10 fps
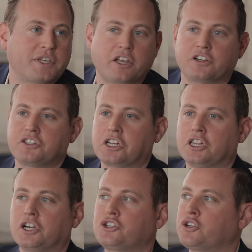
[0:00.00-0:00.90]
and yet you're seeing
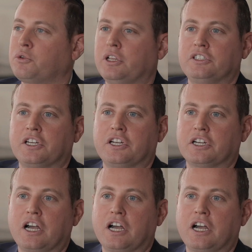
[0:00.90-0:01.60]
luxury real estate and